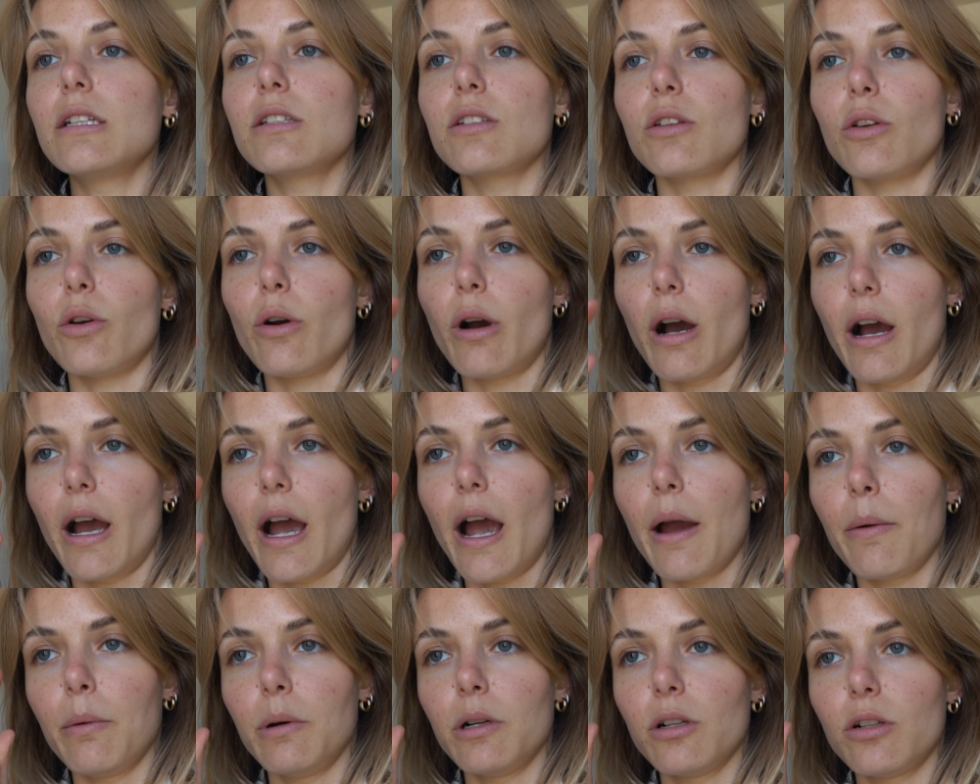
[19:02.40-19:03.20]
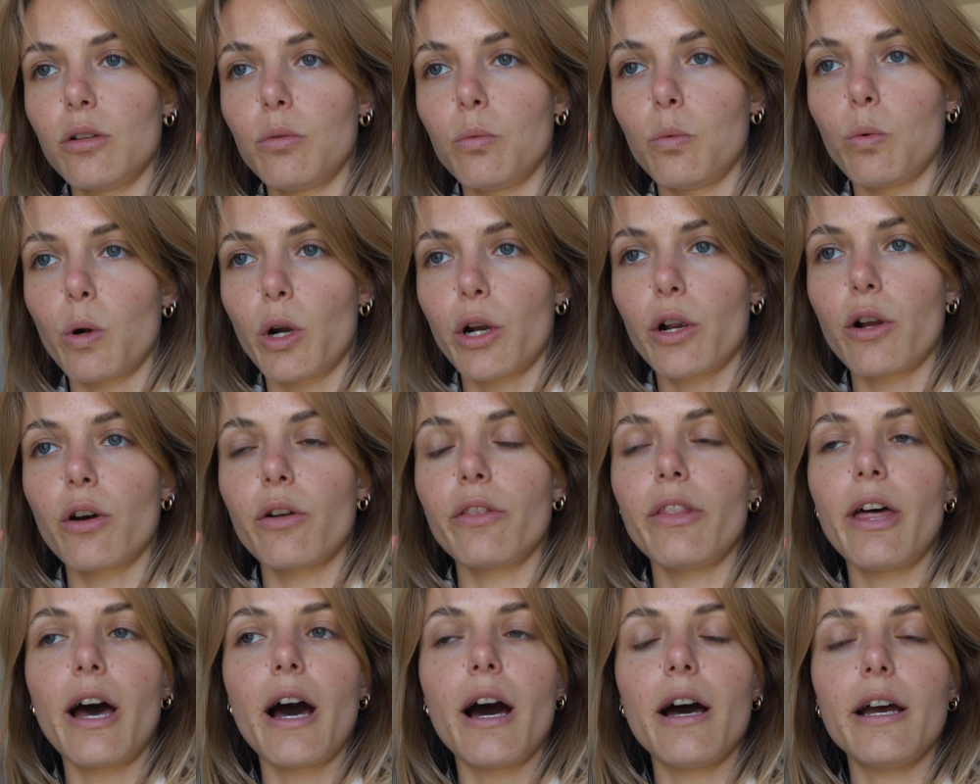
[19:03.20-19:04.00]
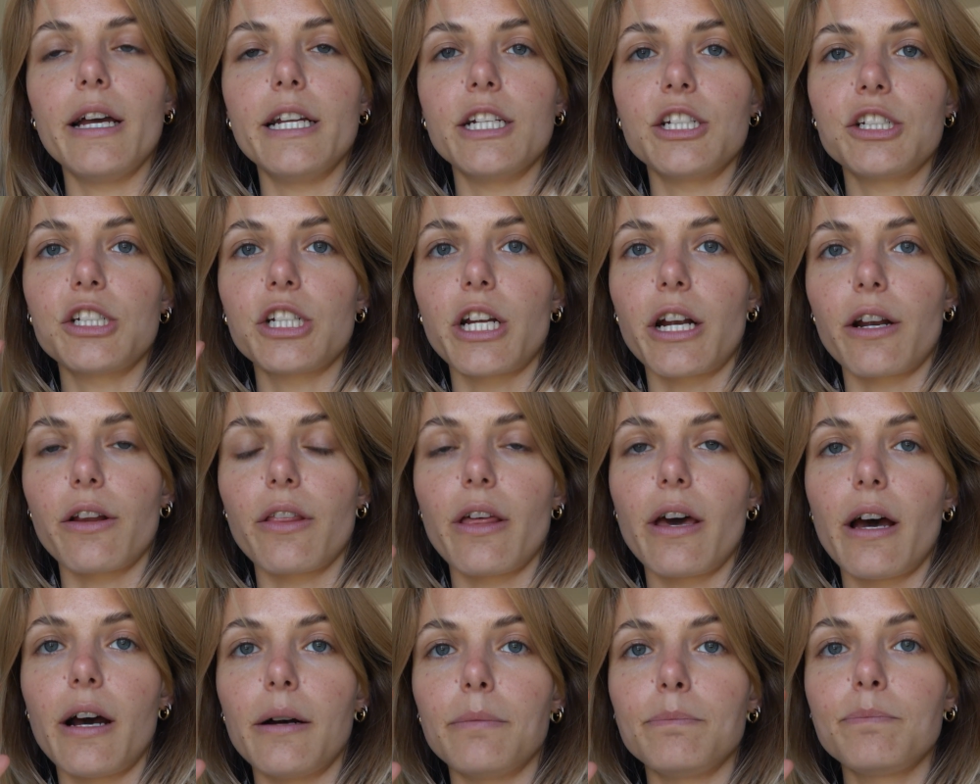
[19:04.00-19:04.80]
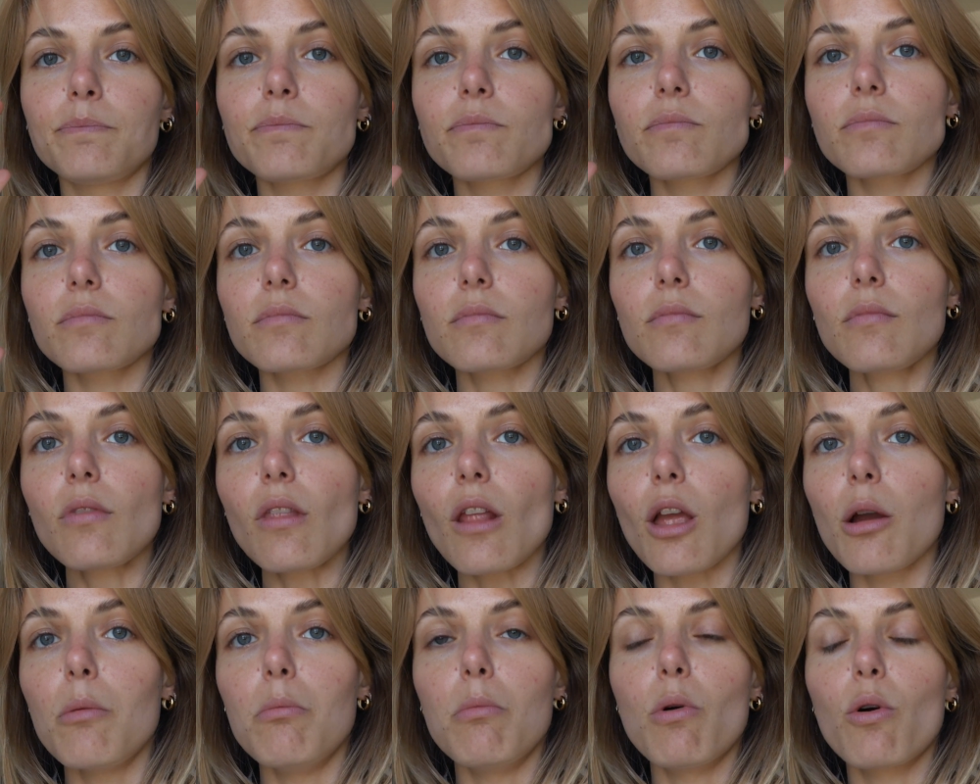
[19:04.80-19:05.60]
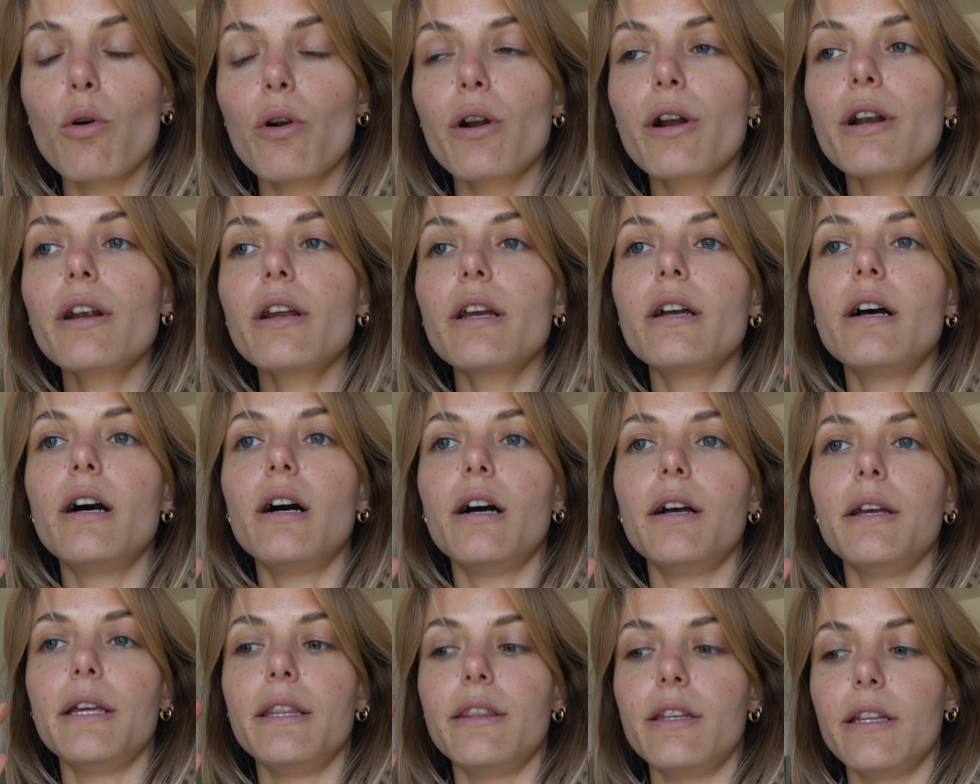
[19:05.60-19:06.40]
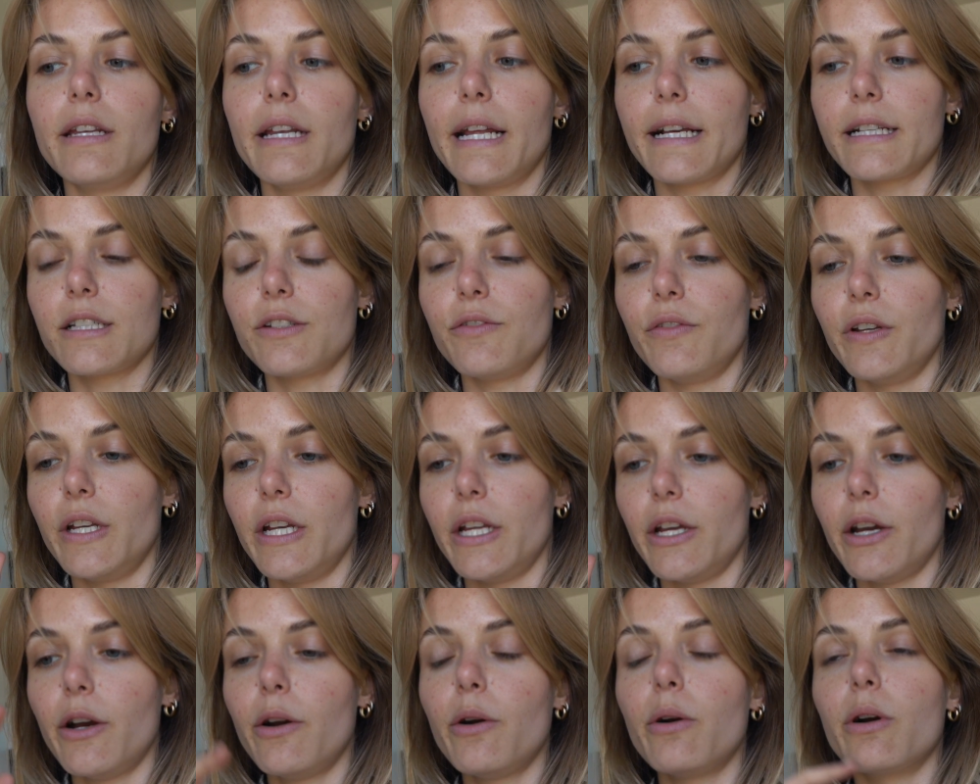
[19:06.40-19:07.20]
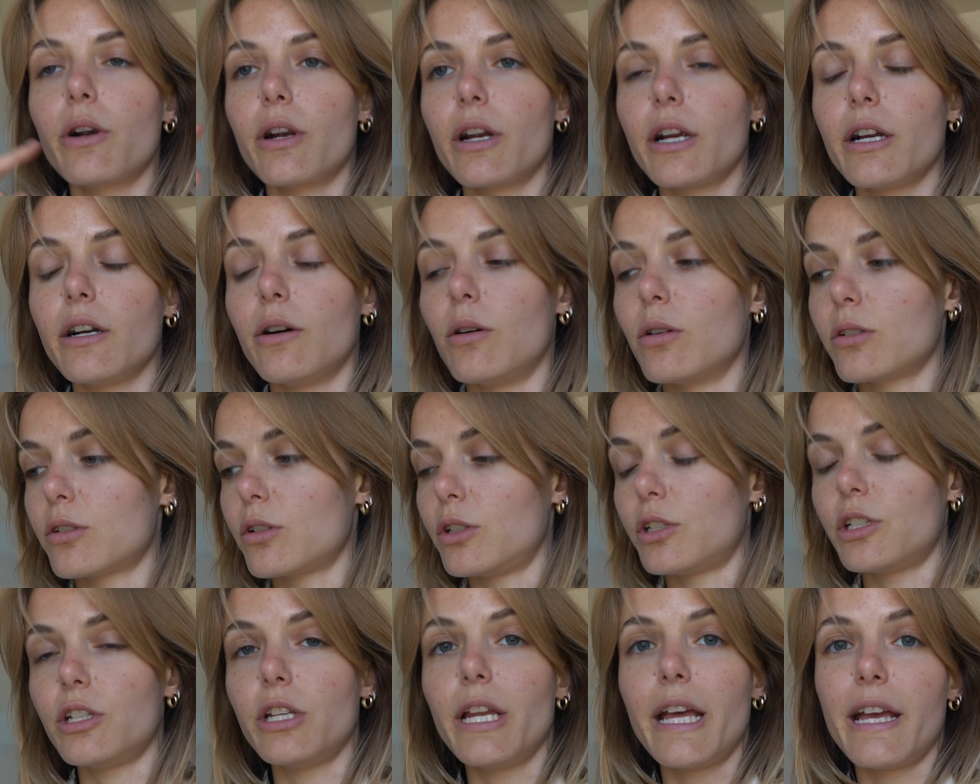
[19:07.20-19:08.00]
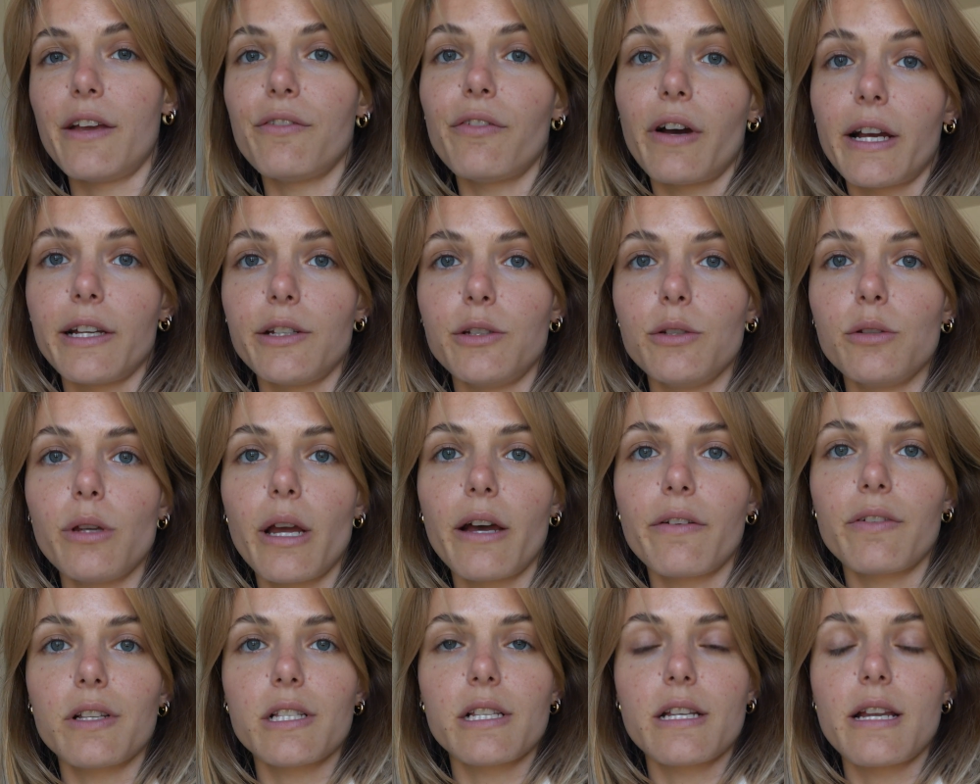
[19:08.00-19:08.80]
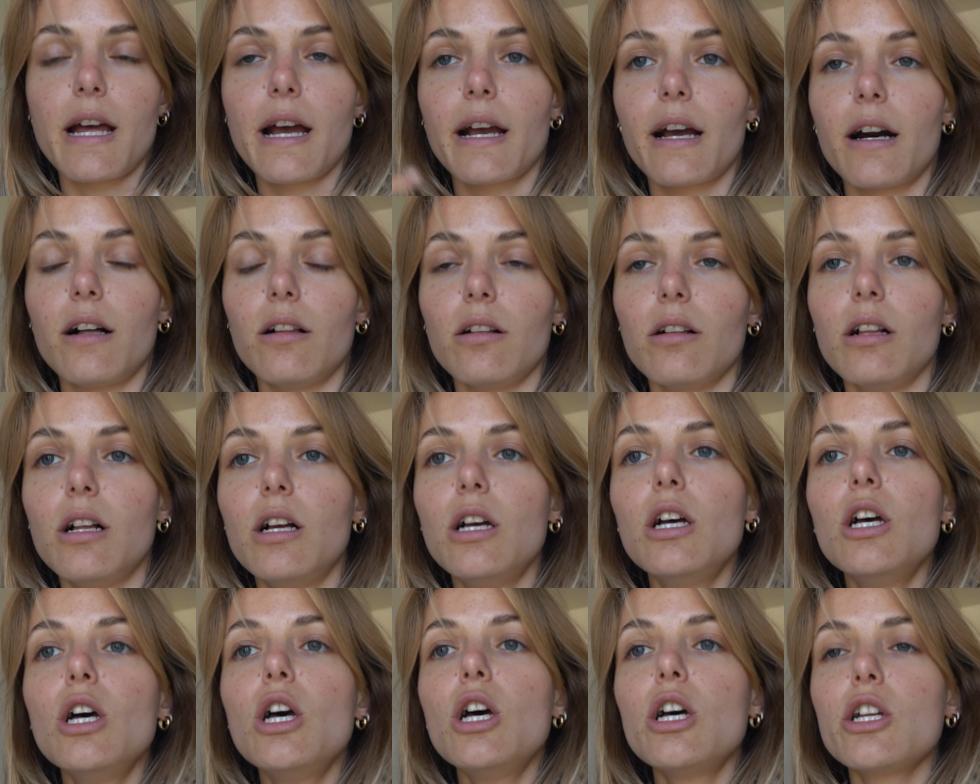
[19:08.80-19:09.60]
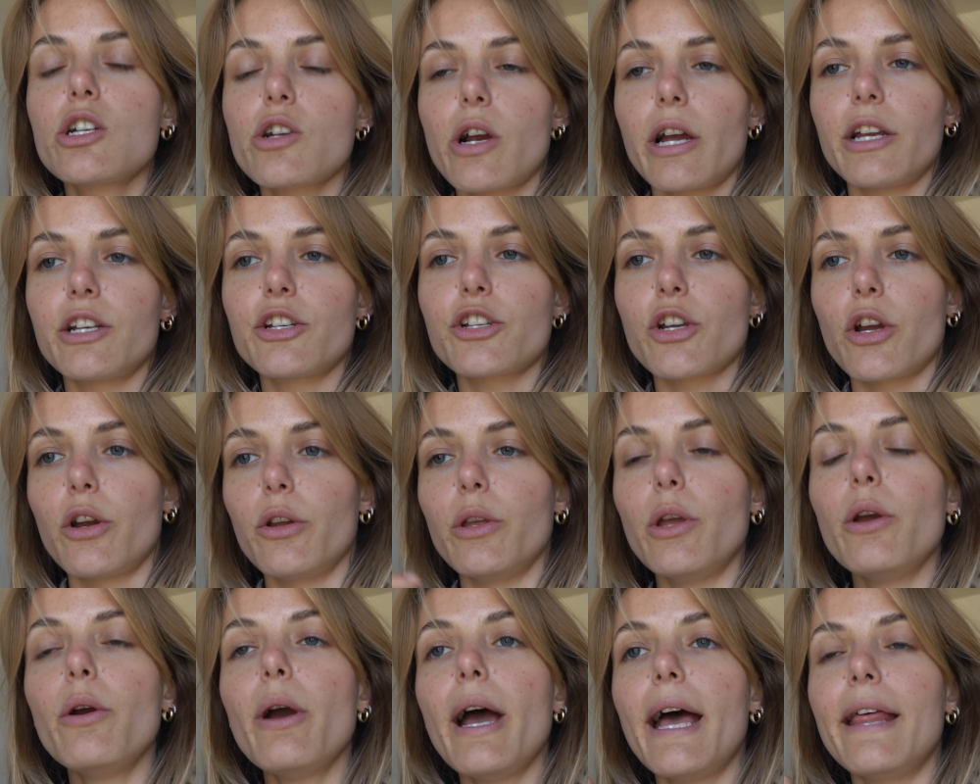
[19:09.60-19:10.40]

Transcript: so I will work on that and share that more in the next video, or also today if I do have a snack I'll try and show you.